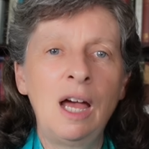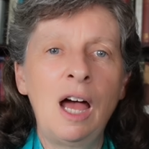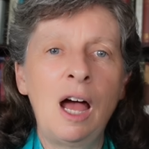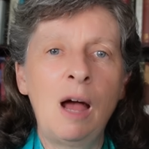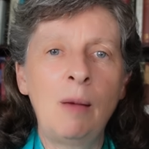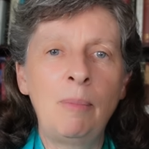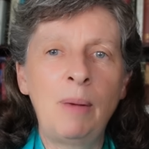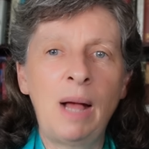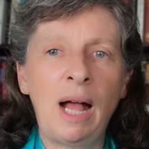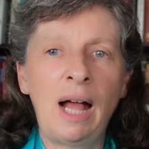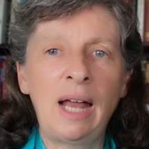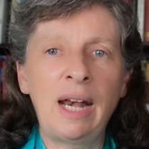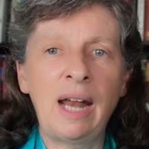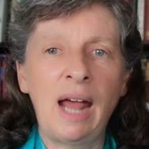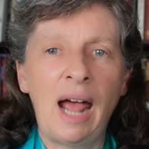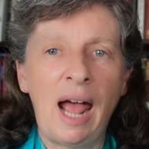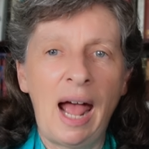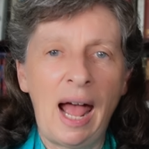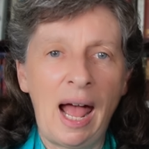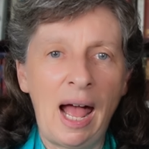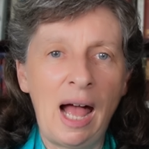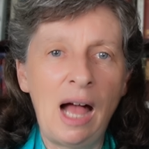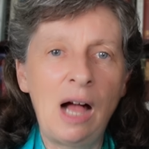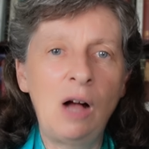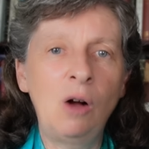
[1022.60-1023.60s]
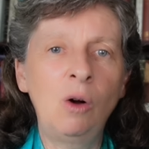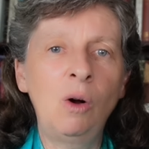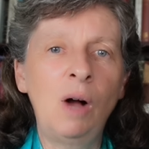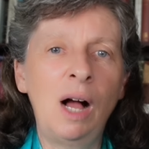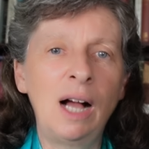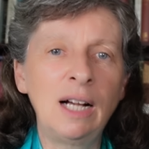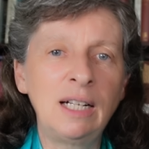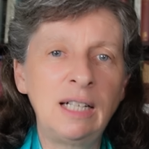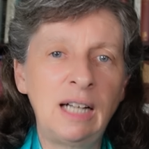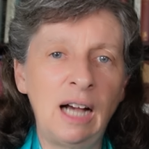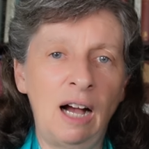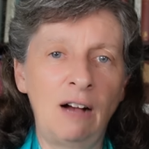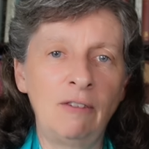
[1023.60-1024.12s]
about how
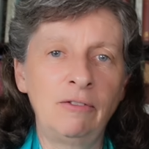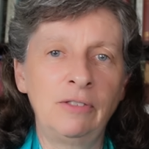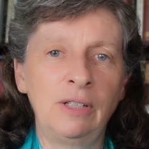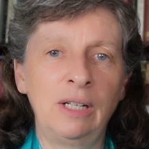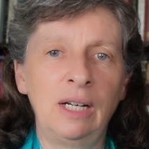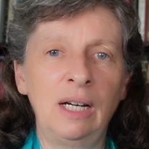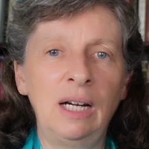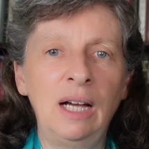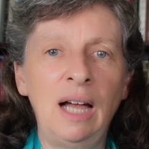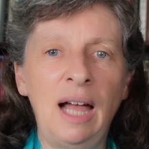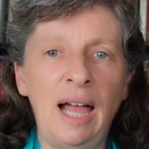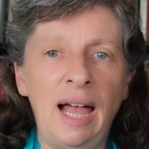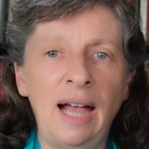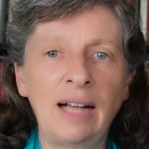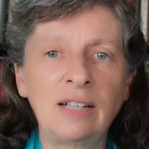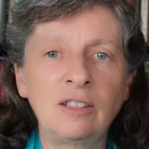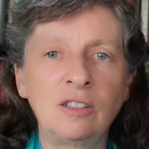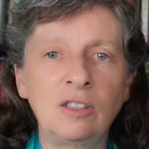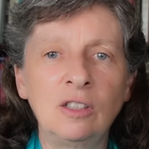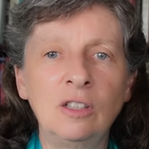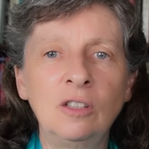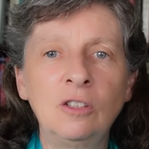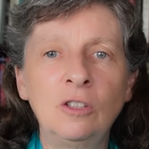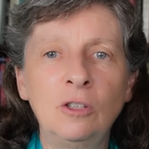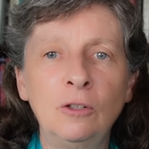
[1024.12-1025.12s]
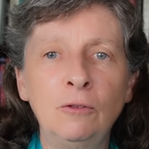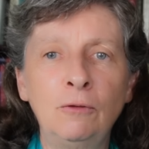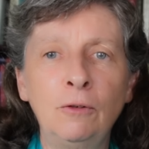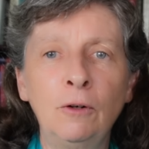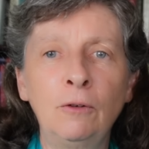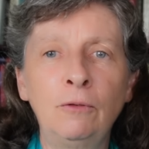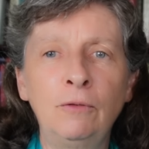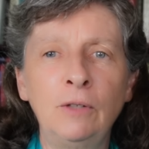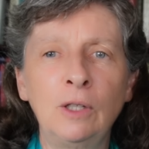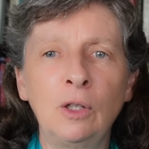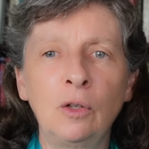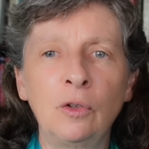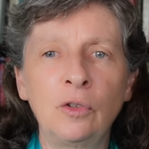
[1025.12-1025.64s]
a governor acted to
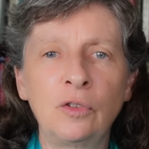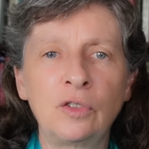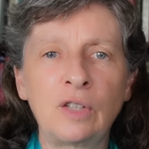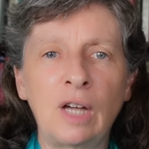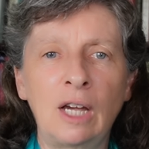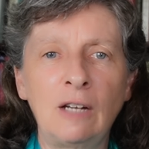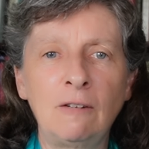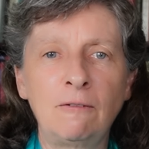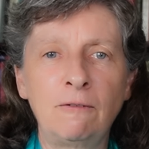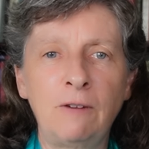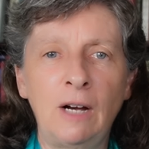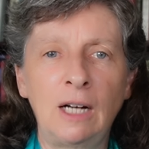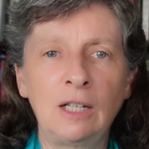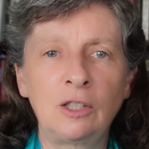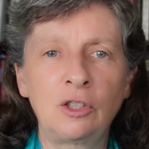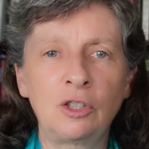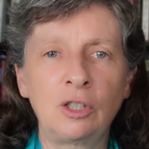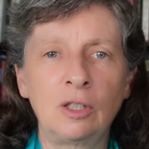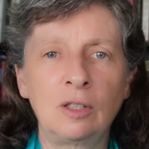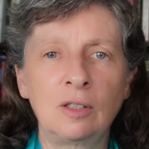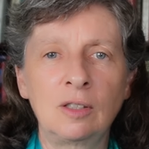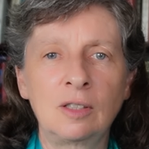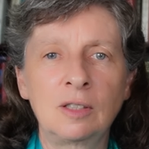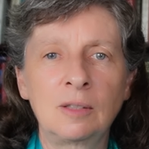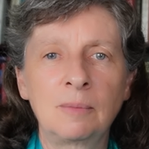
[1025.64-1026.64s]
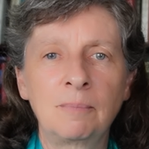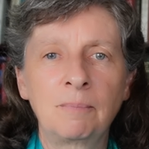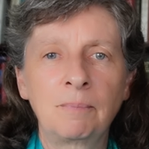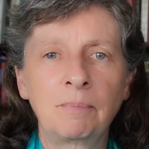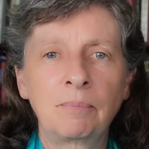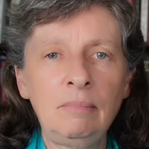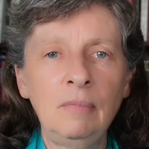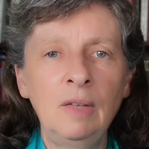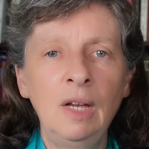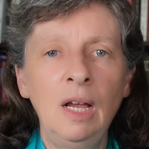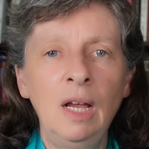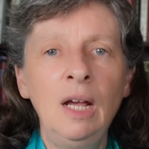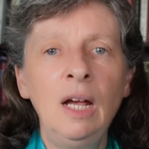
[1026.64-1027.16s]
fulfil state functions.
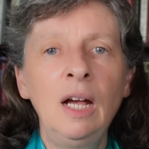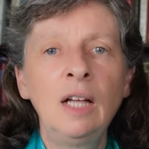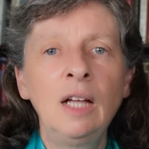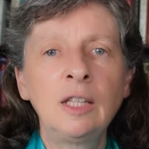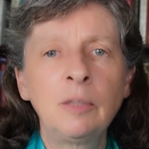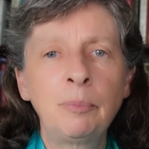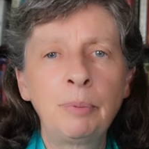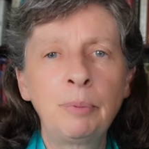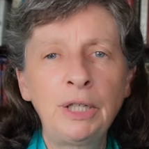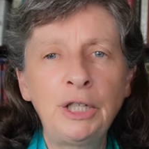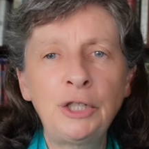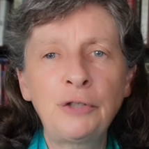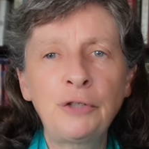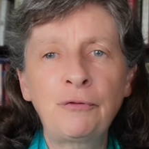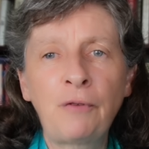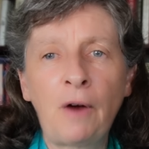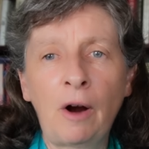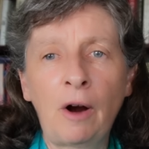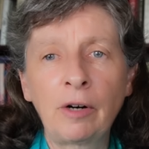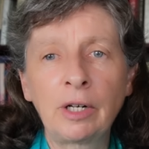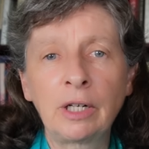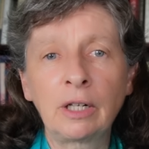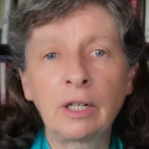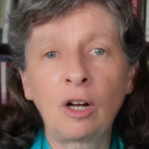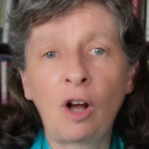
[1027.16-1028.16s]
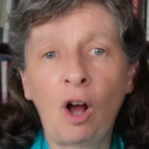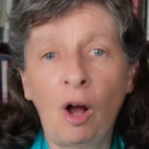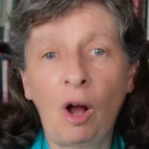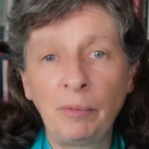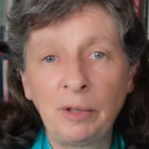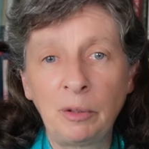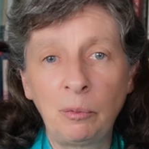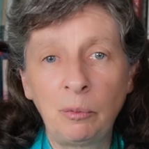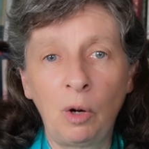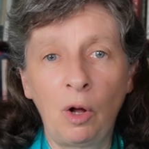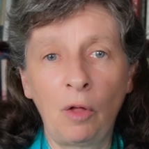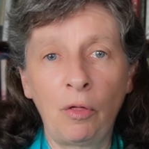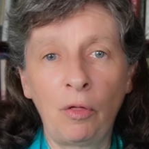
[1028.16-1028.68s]
The British Foreign and
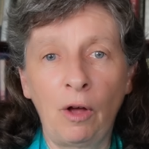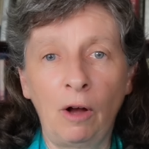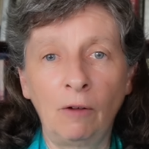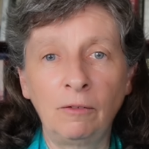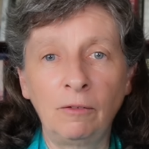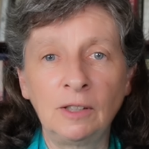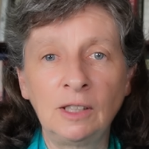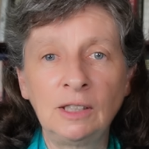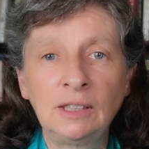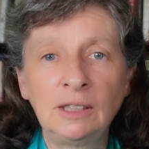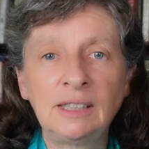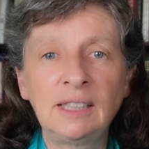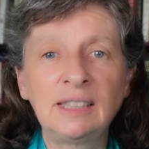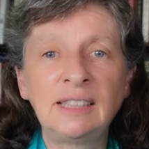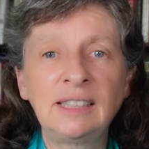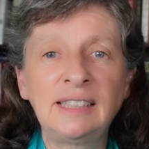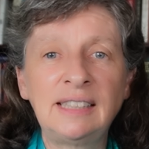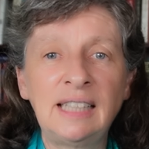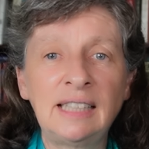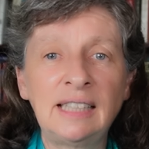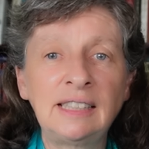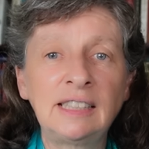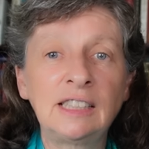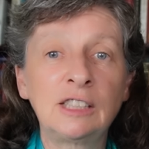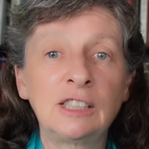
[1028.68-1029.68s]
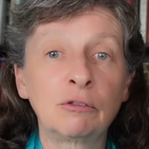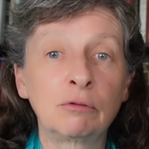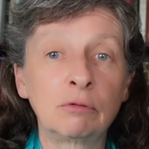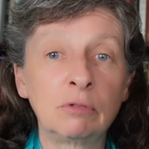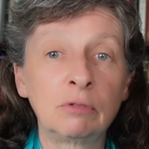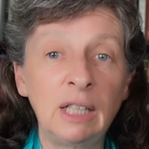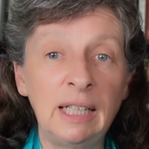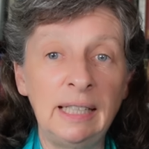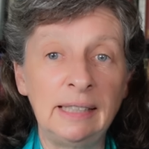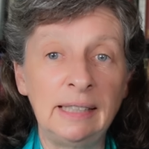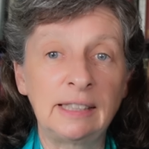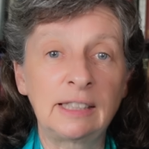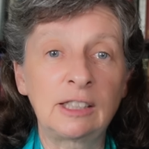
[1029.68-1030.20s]
Commonwealth Office assessed the
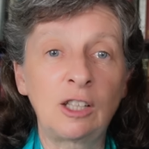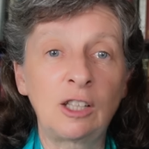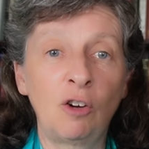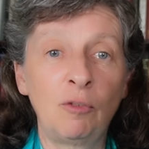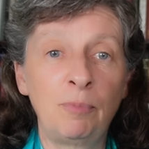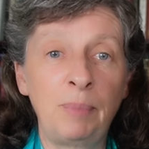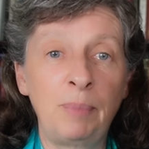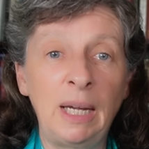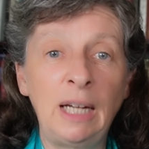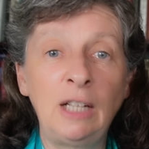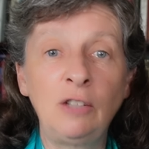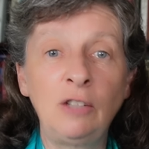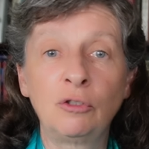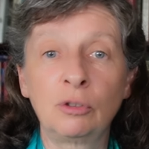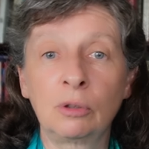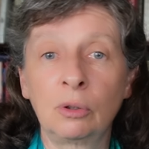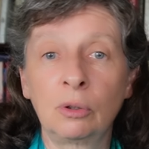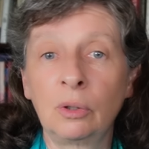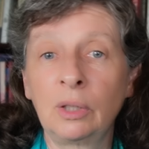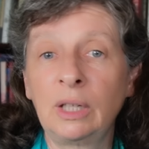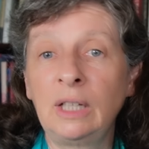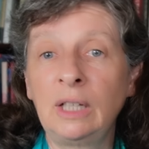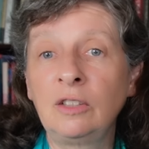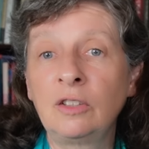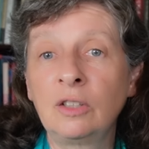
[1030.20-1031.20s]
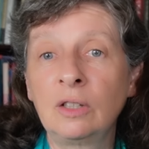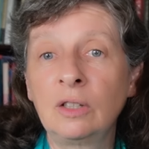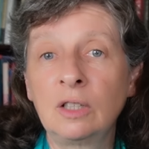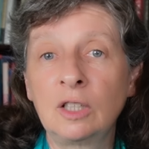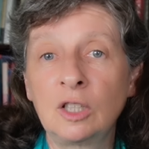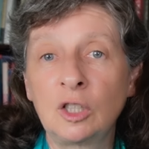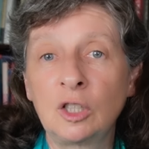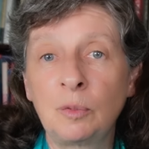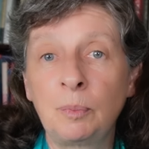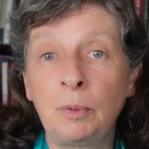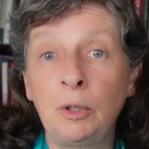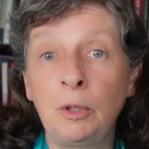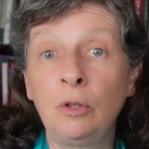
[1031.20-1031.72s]
risk of being drawn into the
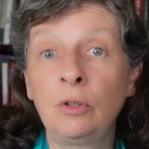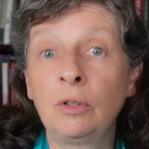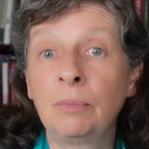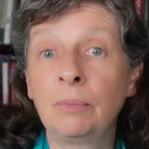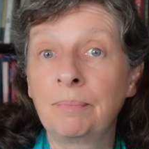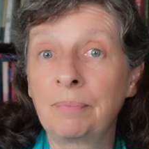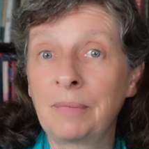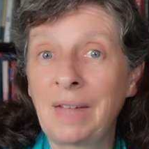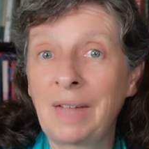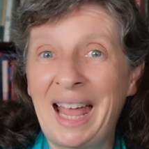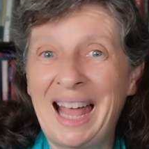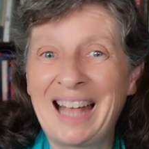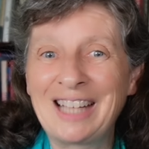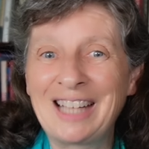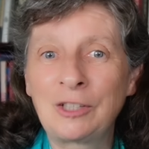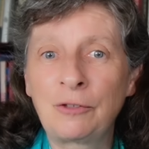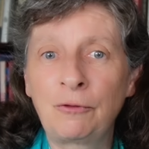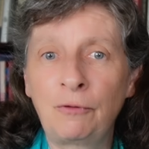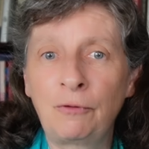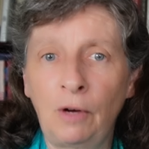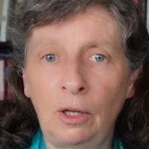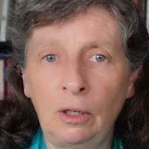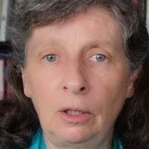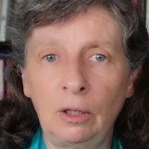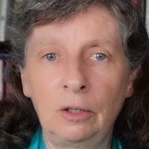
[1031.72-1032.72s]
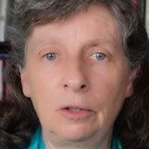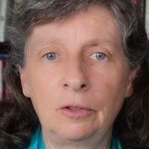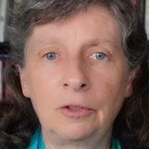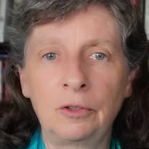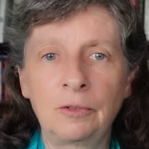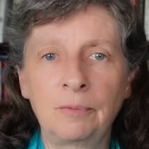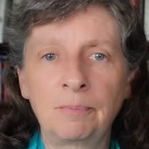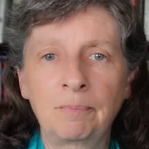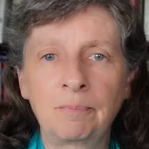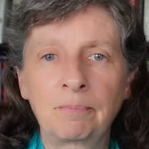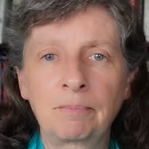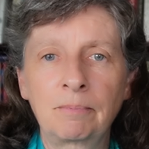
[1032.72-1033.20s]
dispute as follows.